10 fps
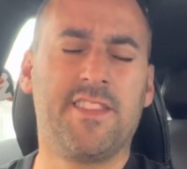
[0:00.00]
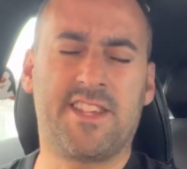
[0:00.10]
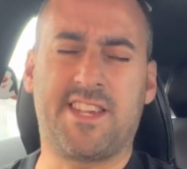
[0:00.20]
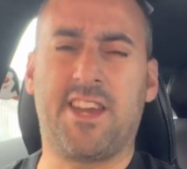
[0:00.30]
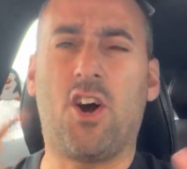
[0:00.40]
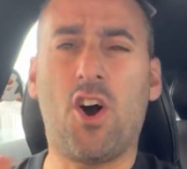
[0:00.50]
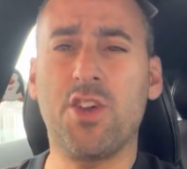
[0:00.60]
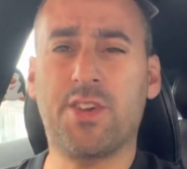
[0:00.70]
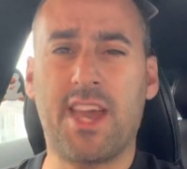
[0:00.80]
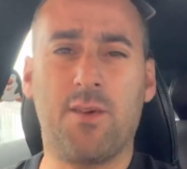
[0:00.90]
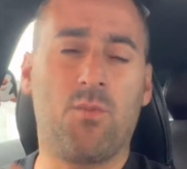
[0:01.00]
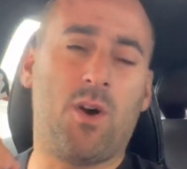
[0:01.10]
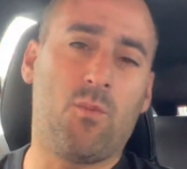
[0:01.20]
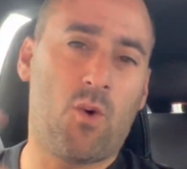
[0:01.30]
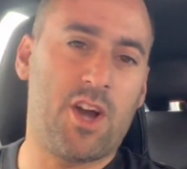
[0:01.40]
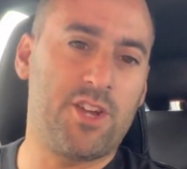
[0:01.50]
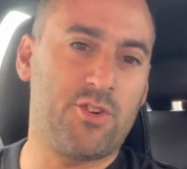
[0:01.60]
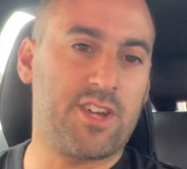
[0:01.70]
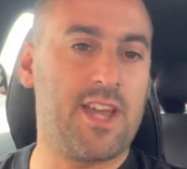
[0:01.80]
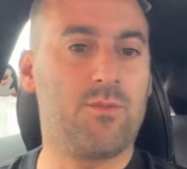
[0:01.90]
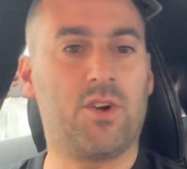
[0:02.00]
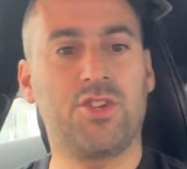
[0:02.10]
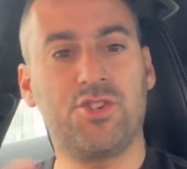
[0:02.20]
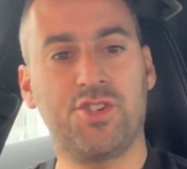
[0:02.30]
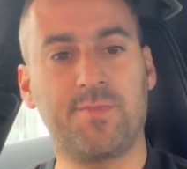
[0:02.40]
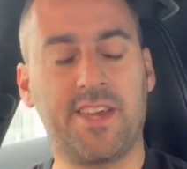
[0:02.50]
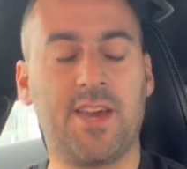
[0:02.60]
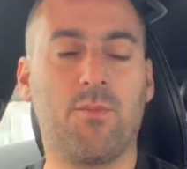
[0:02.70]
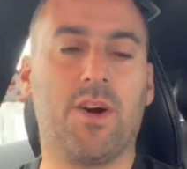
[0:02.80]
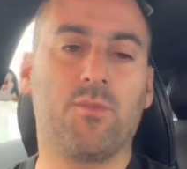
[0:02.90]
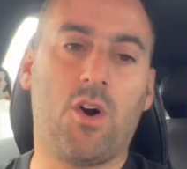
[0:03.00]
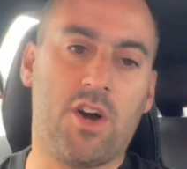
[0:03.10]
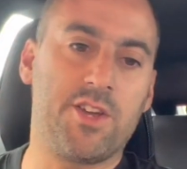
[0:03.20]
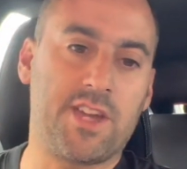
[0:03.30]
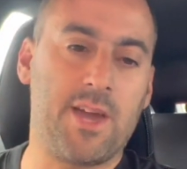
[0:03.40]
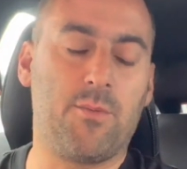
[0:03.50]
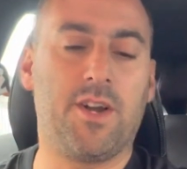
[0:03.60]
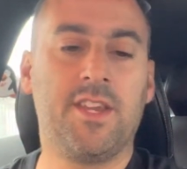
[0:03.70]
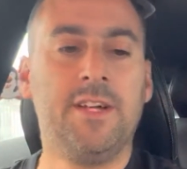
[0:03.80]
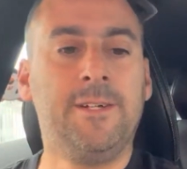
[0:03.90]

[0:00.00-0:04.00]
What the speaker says: They're saying, are you getting one? Why are you not getting one? You should be getting one. Are you getting one?